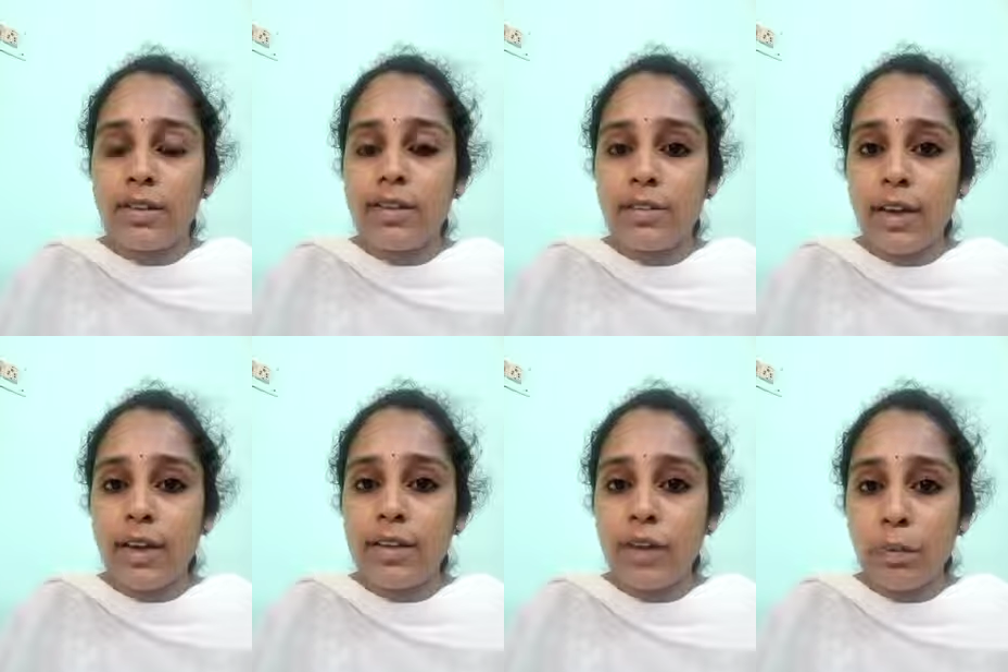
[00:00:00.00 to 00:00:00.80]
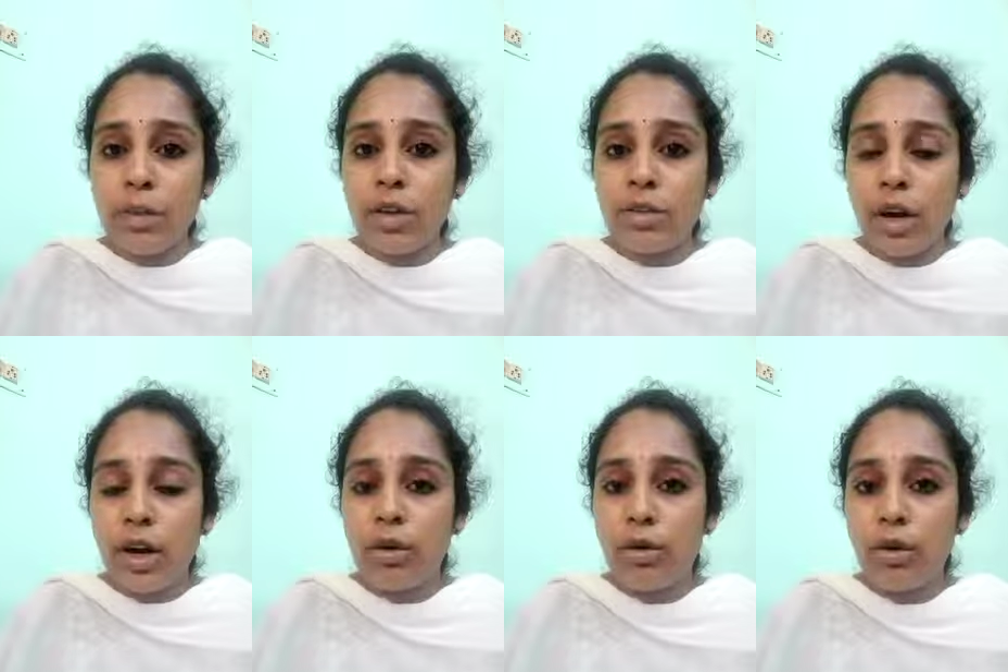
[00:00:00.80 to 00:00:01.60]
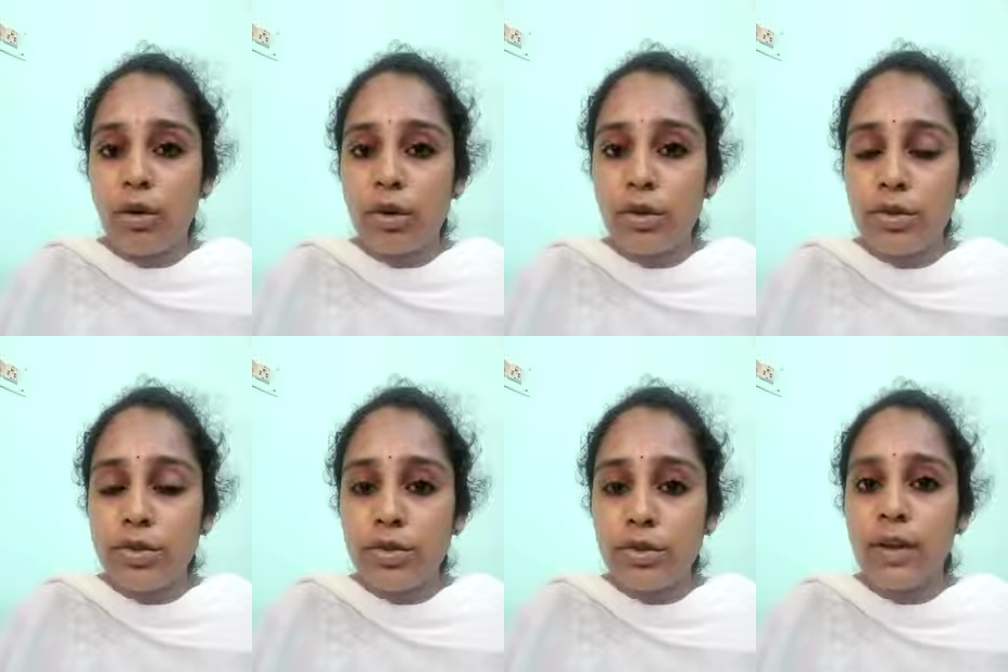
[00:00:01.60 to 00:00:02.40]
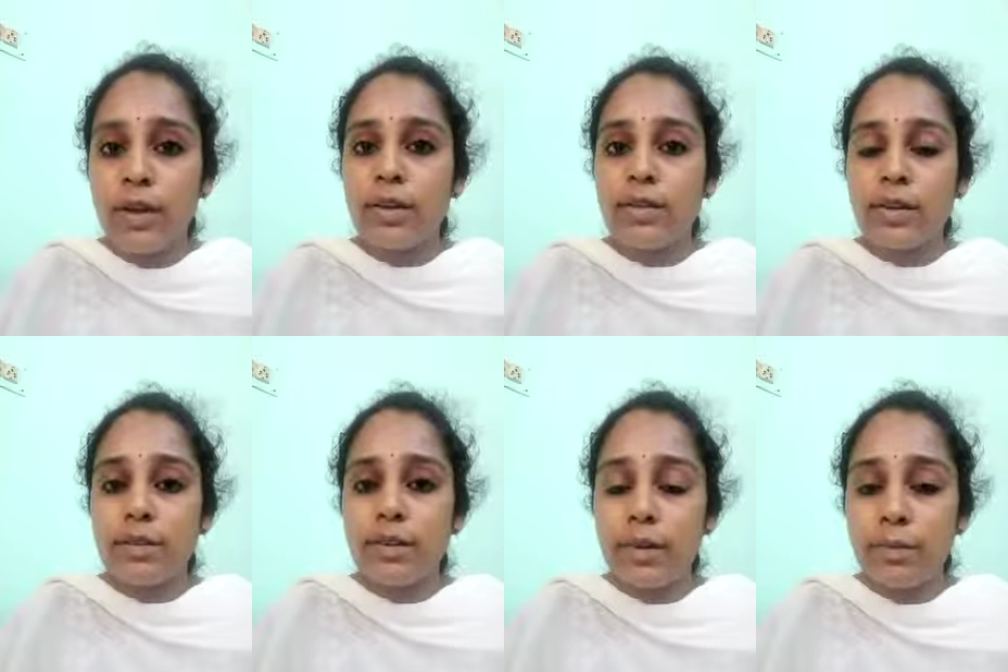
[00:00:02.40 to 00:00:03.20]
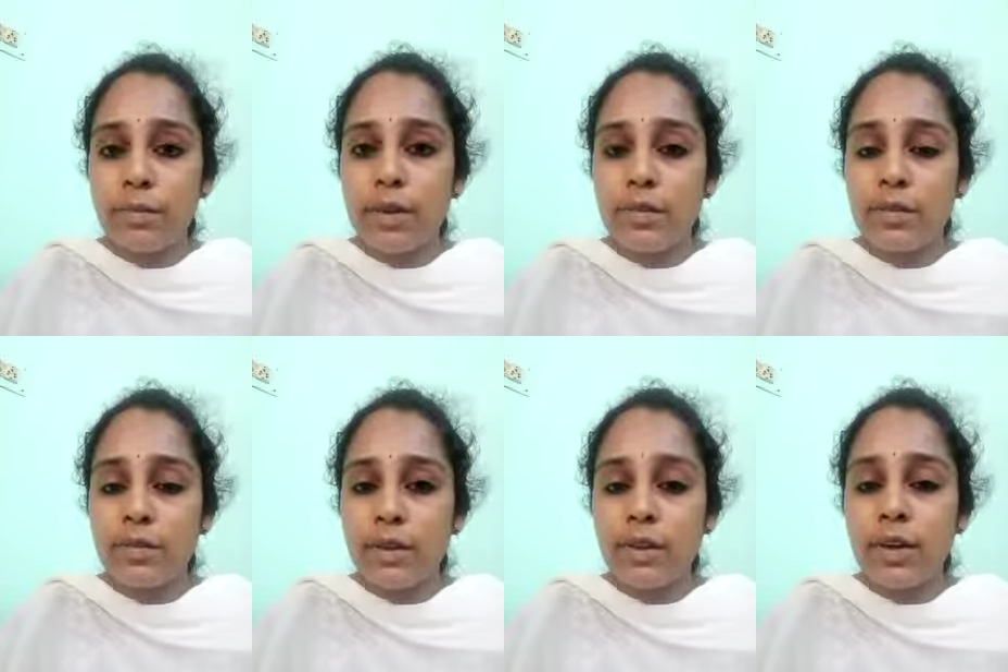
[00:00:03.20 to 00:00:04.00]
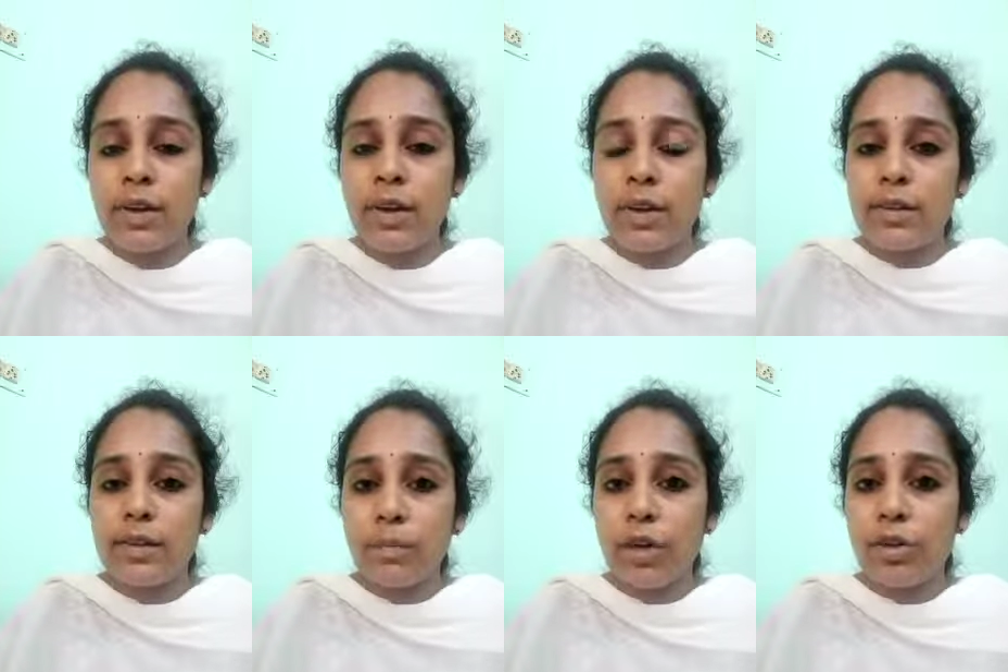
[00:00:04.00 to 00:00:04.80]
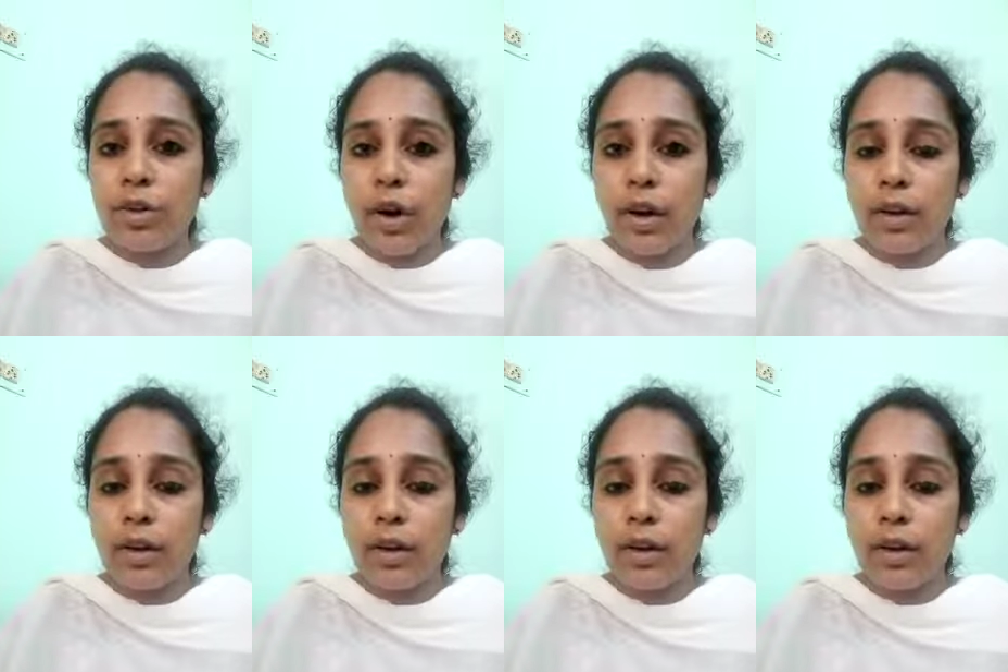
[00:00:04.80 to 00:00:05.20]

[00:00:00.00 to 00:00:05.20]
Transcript: Severe septic shock code used for sepsis with septic shock.